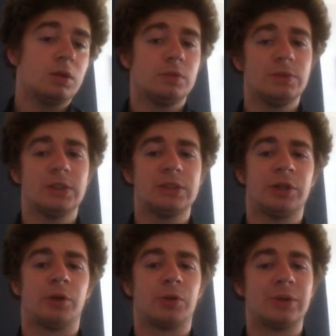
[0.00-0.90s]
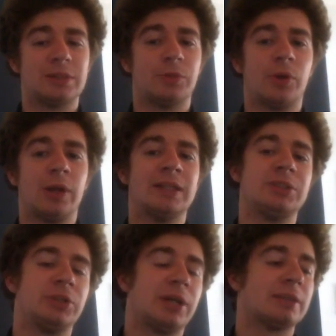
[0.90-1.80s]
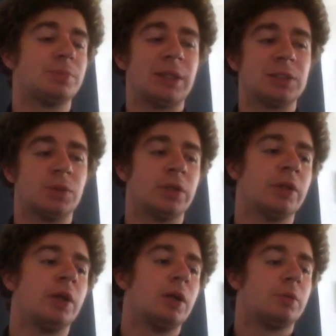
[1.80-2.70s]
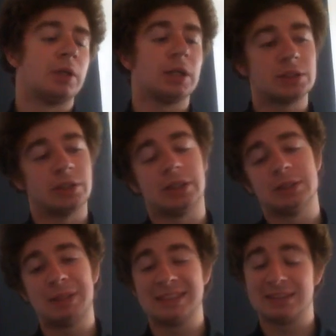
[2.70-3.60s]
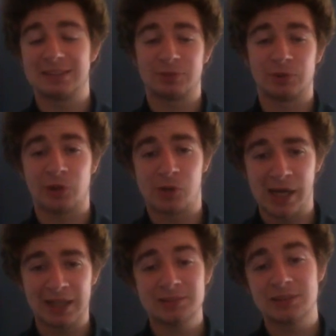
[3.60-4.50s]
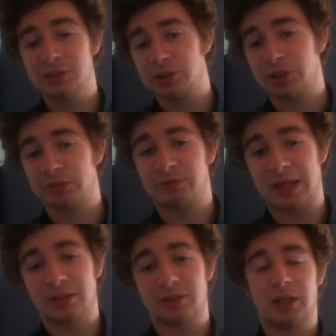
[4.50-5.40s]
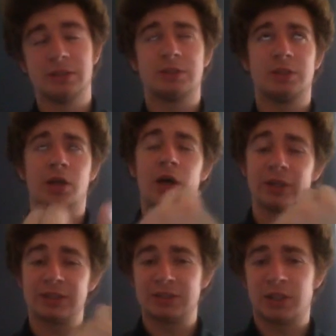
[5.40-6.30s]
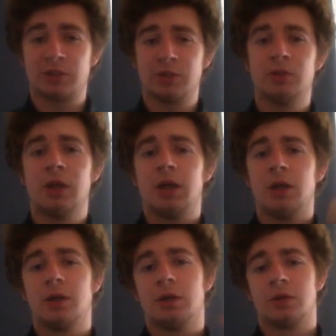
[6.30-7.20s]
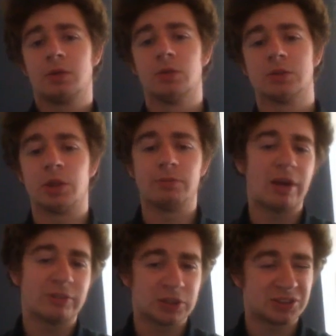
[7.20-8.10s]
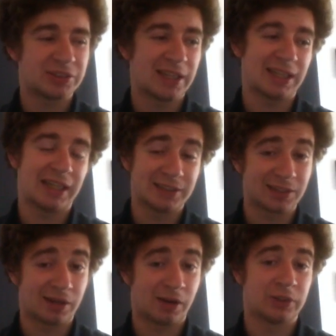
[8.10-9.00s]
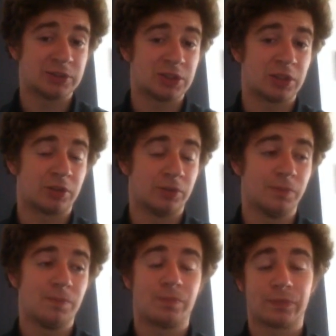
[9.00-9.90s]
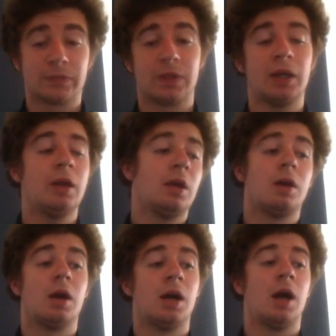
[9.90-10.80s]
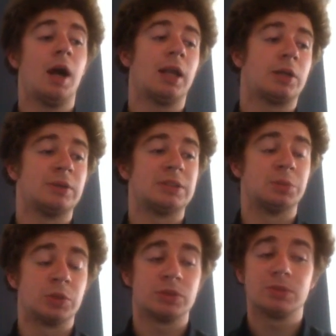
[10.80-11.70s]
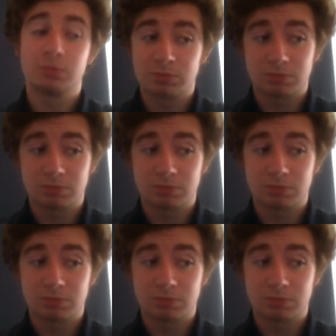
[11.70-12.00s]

those who don't know what a Quintet wall is, you counterblast one when this unit is placed from your hand into the Guardian Circle. Call top 5 cards of your deck into the Guardian Circle. Okay, I like Quintet walls.